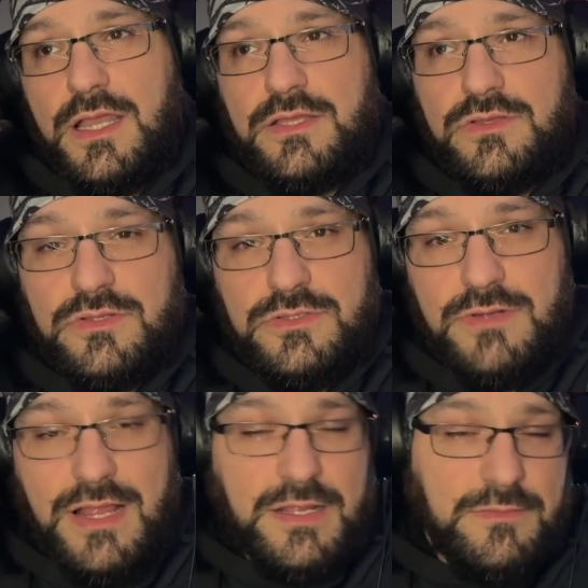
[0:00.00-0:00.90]
and you can
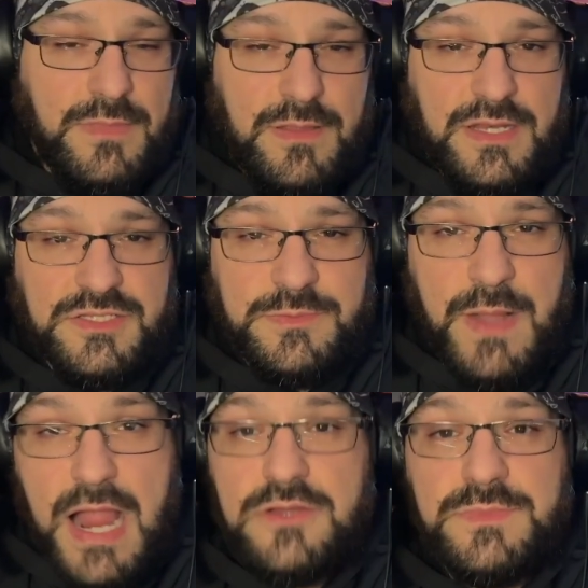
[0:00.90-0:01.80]
do that, it
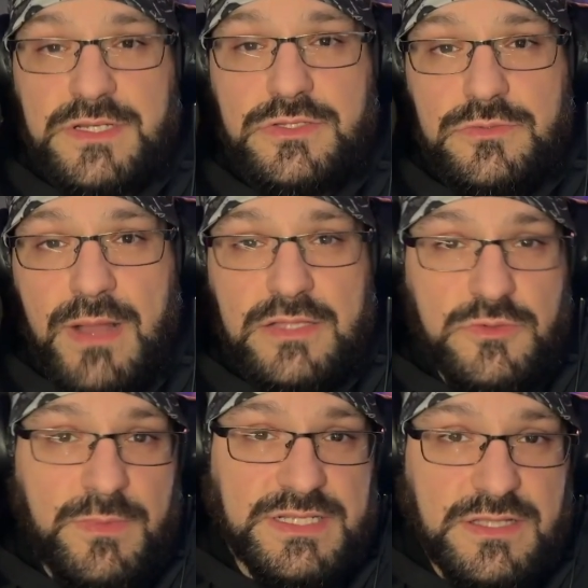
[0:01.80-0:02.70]
inspired me to do it
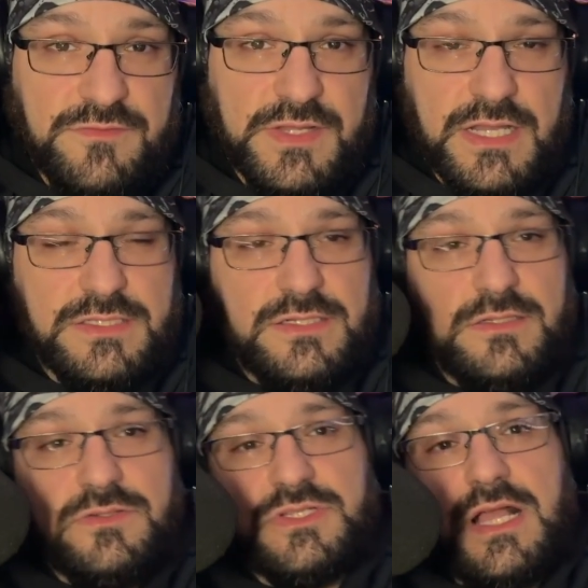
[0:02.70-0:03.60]
myself. Like, I did a
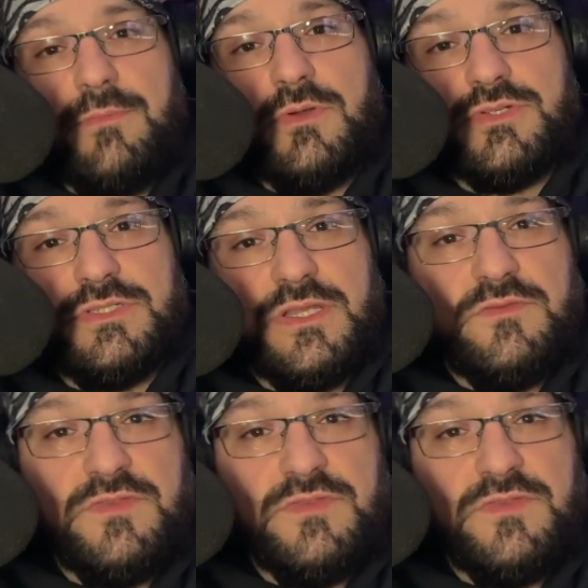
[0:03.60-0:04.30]
little stop motion thing